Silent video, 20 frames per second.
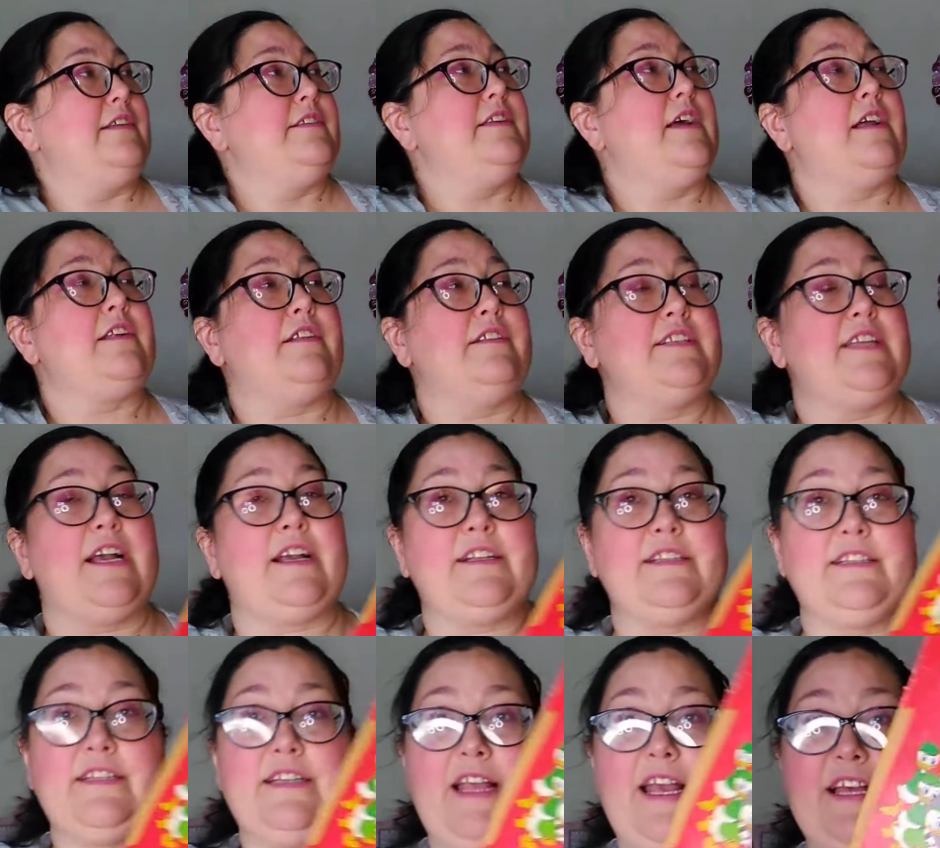Donald Duck
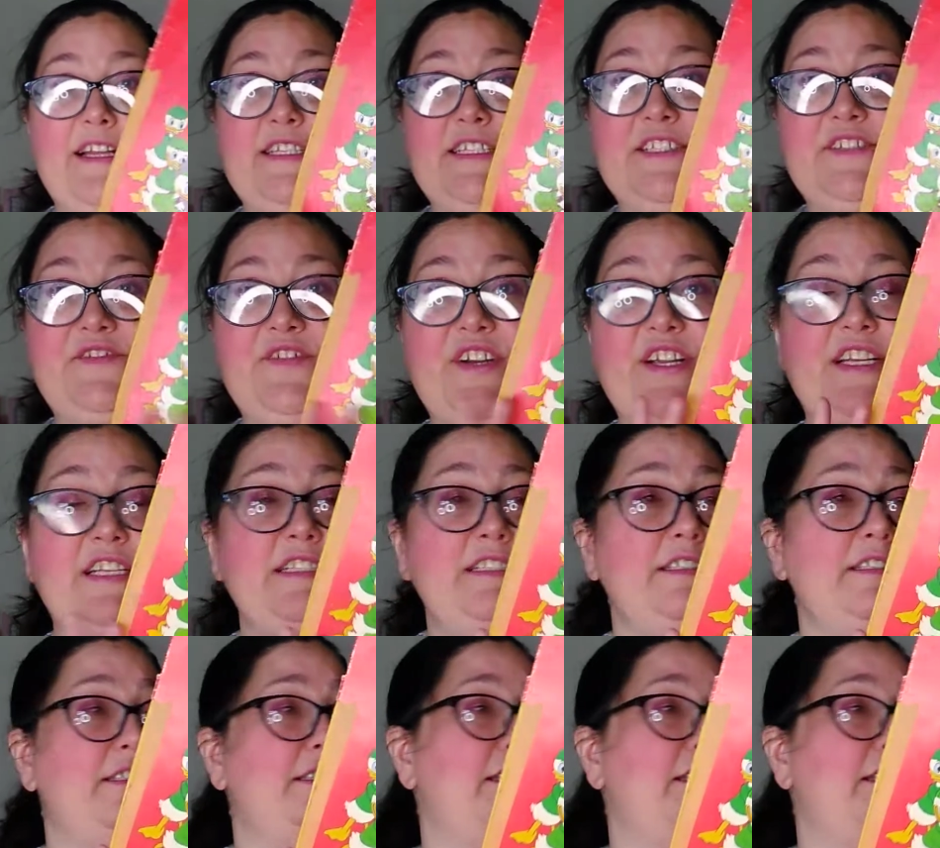and His Friends.